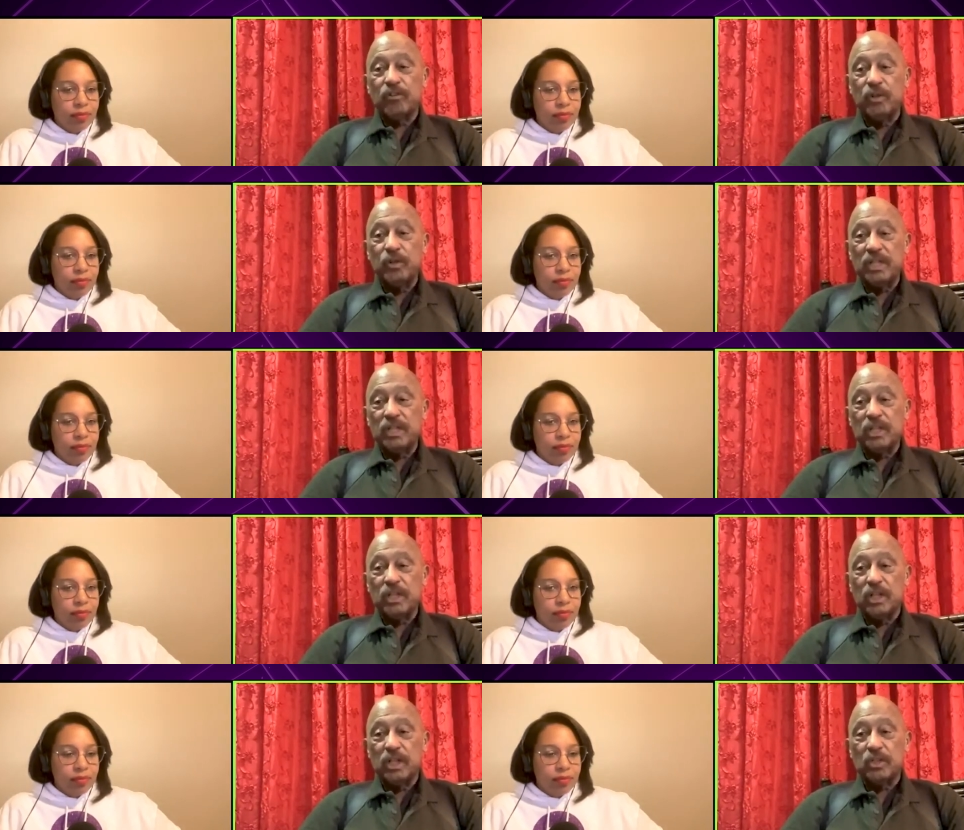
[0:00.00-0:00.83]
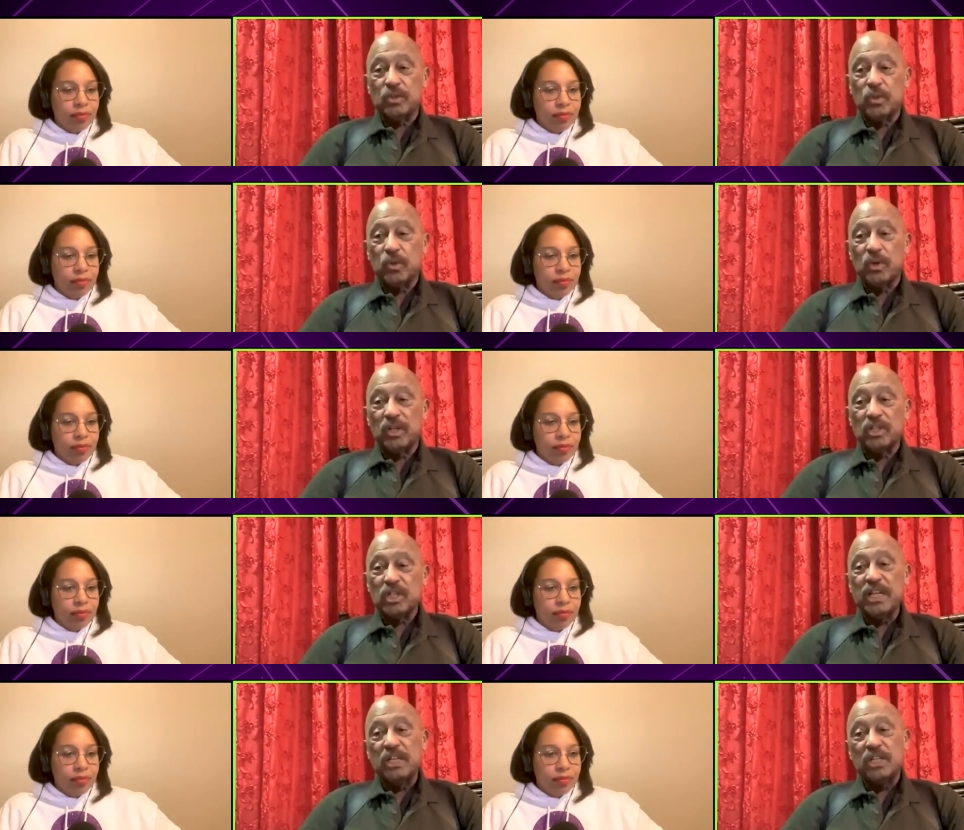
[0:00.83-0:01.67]
Speaker 1: recruited to the US
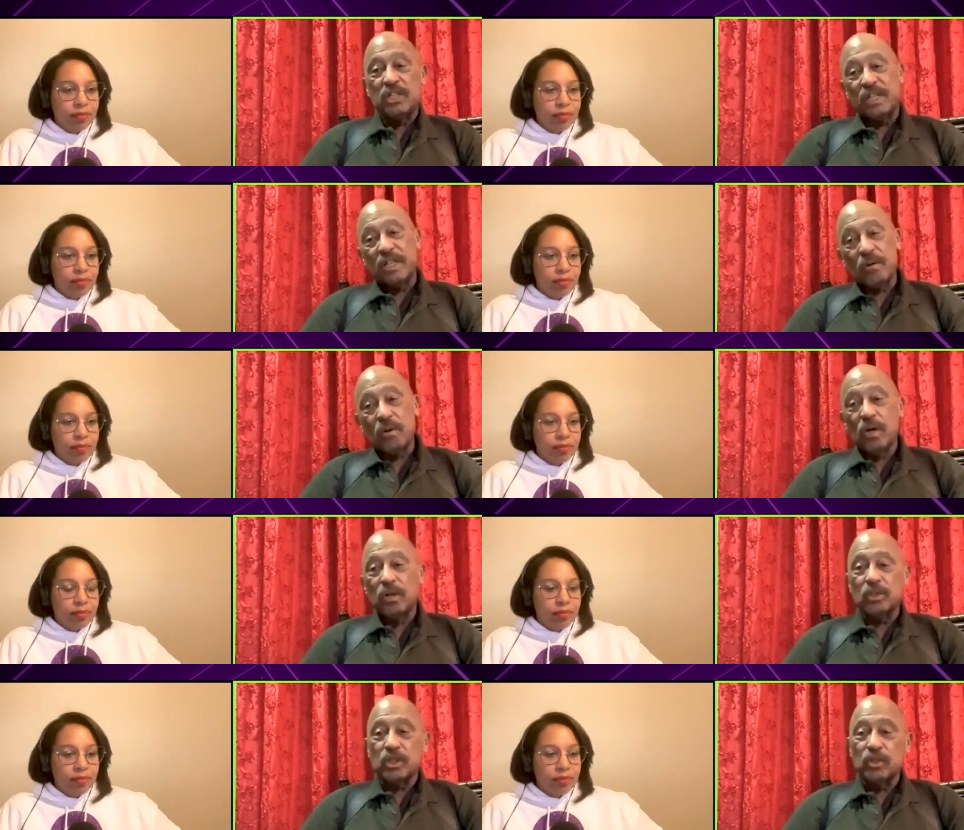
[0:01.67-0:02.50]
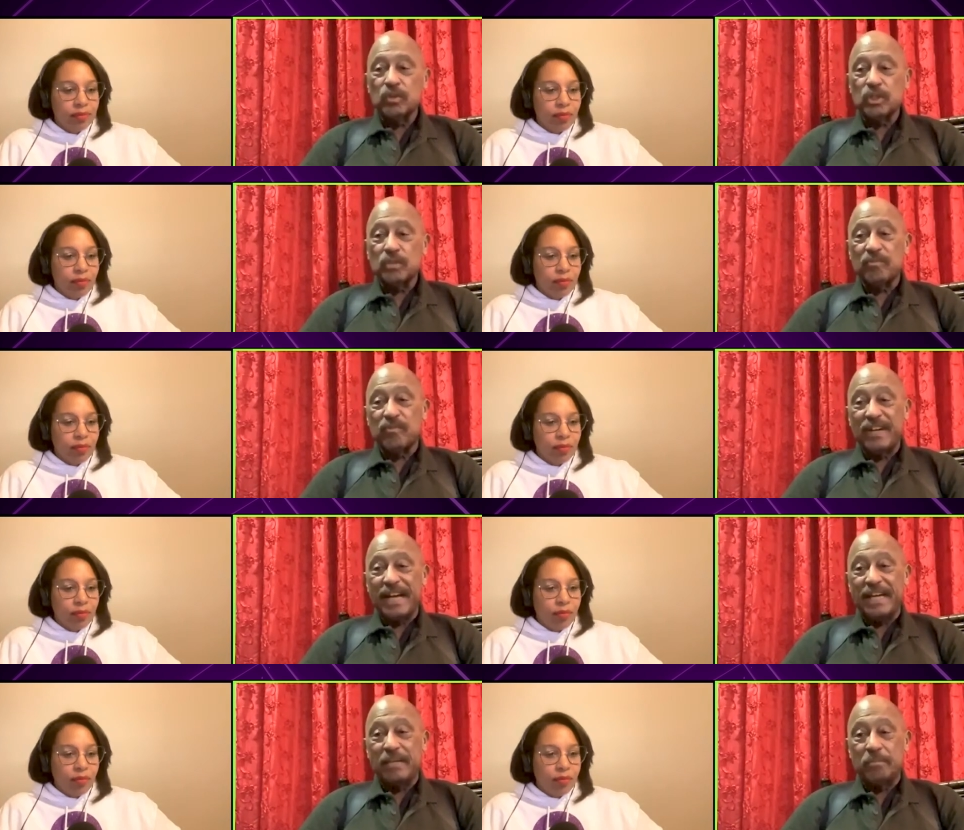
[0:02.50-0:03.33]
organization. There were also some
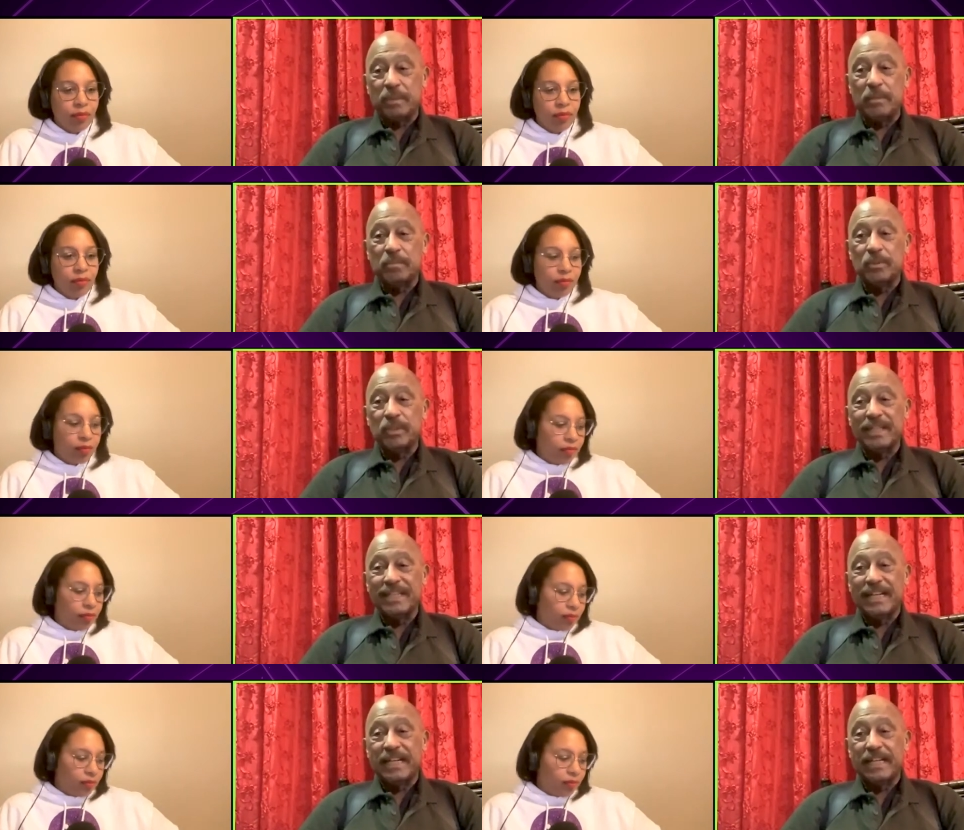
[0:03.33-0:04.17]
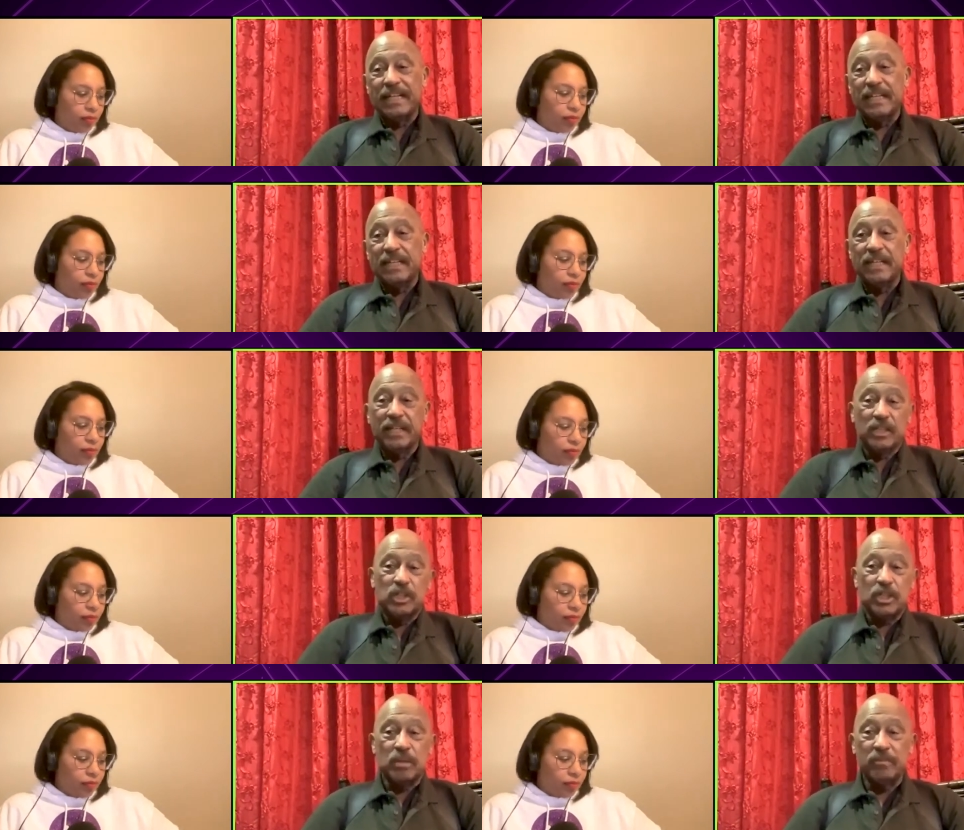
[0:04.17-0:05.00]
fine people that got in
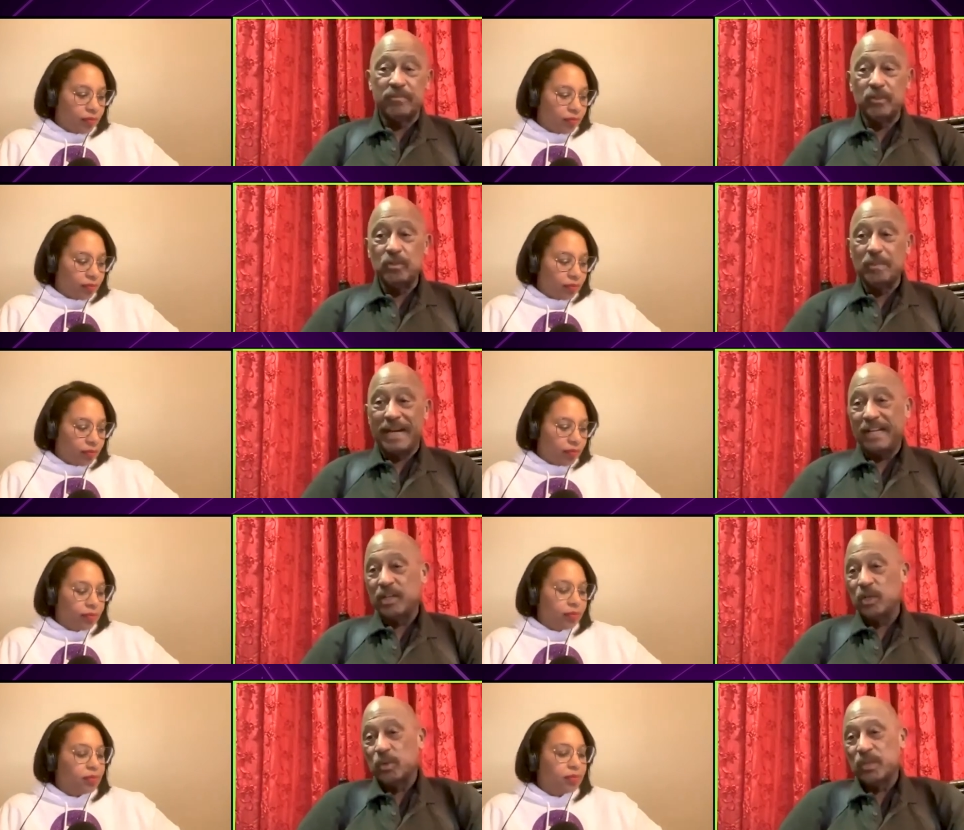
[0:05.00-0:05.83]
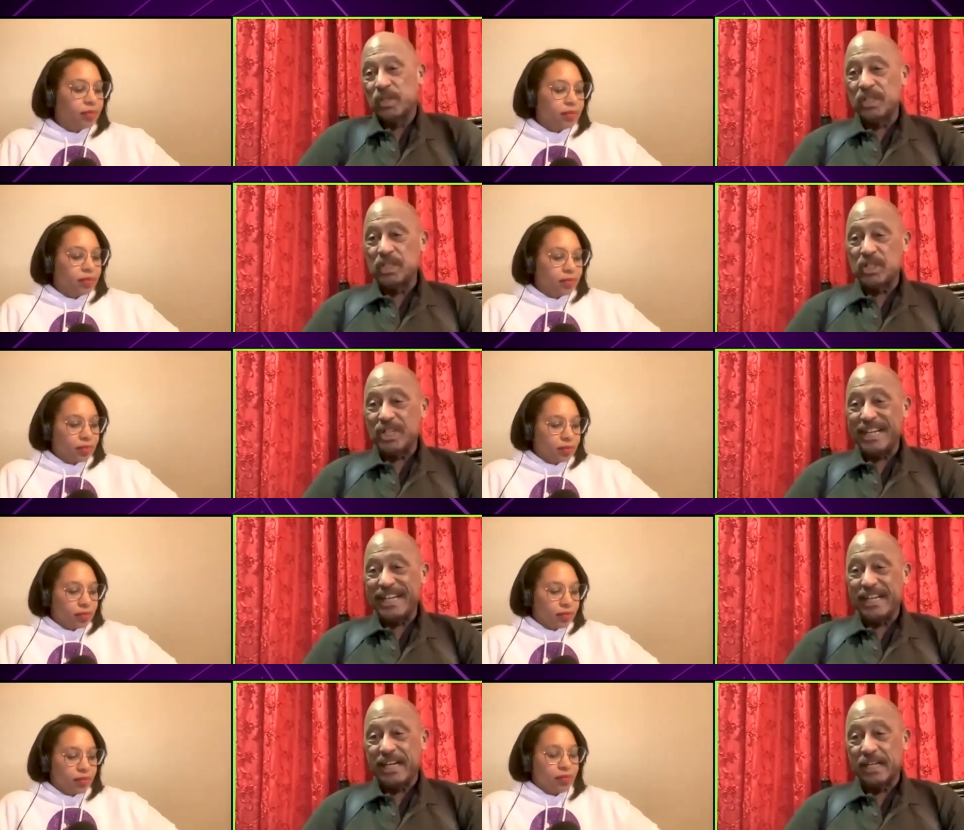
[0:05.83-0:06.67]
there, some of whom I know to this
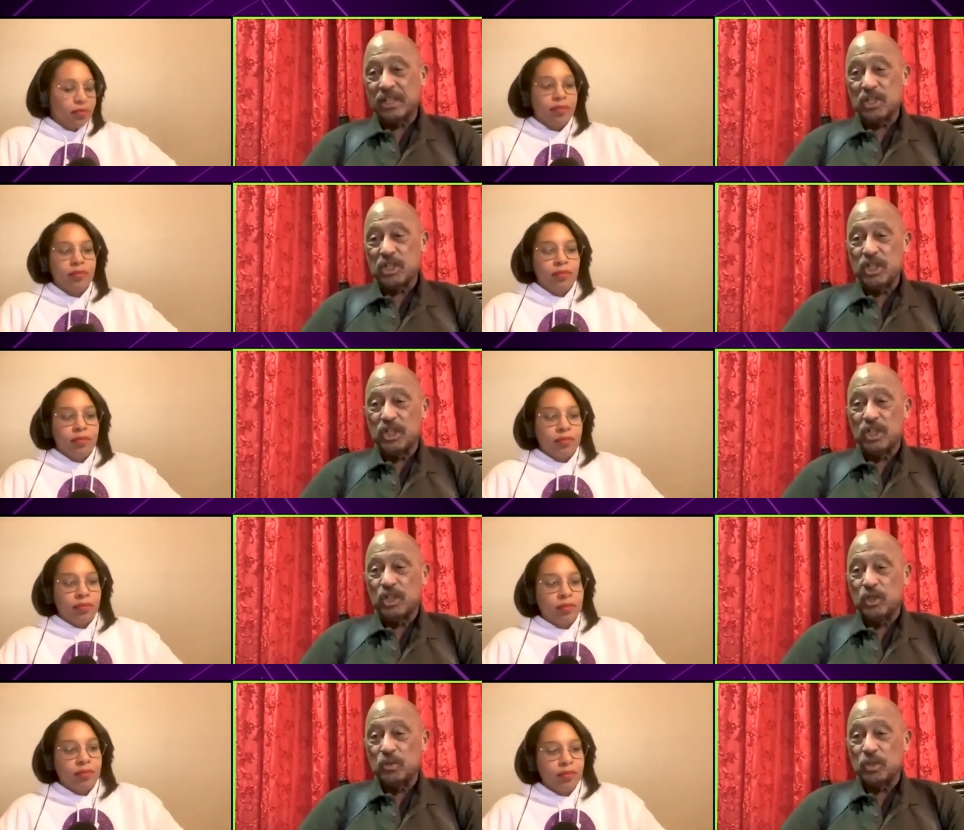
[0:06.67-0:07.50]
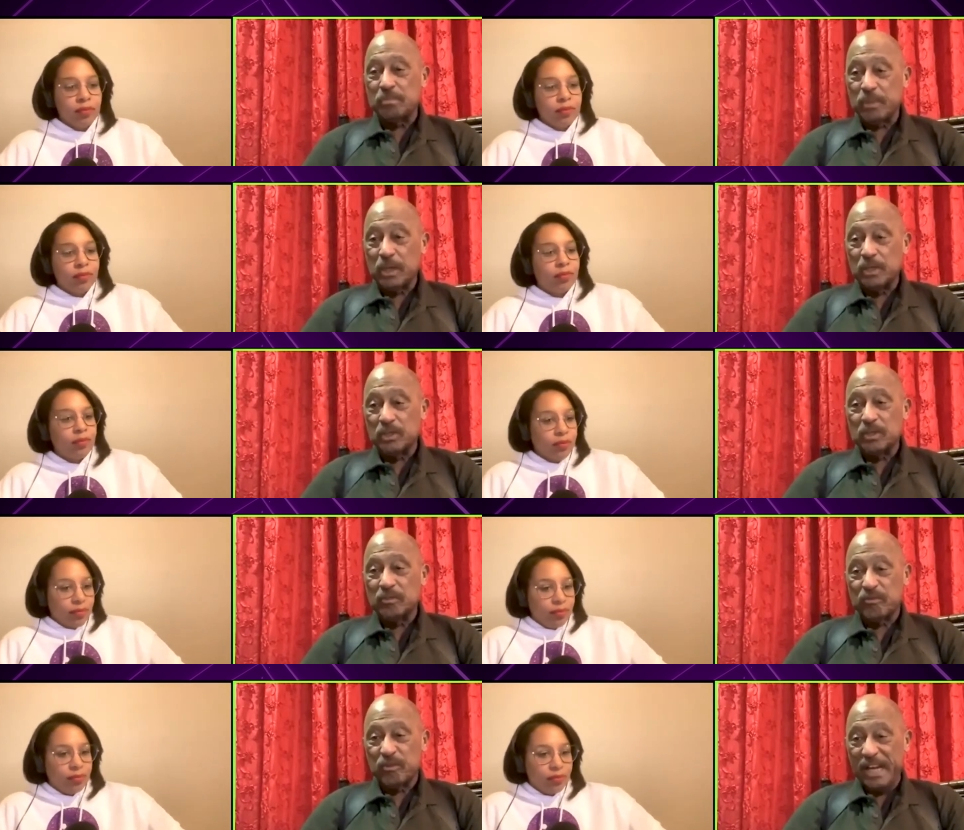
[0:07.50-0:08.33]
day and I consider close and
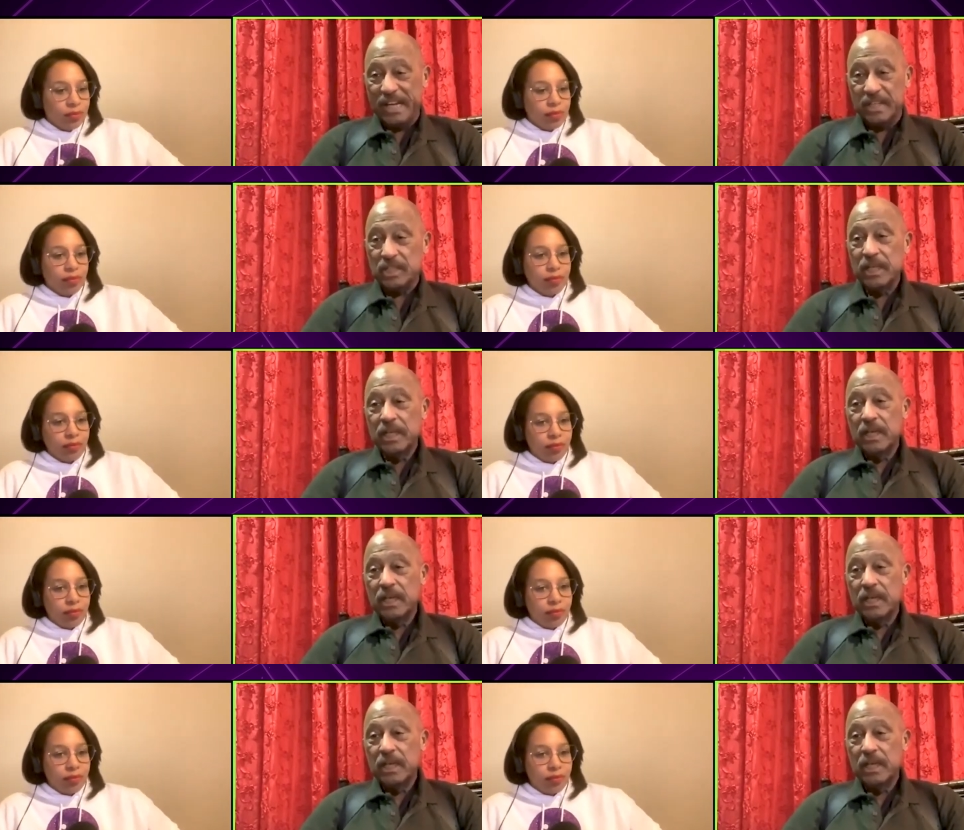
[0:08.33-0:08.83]
personal friends.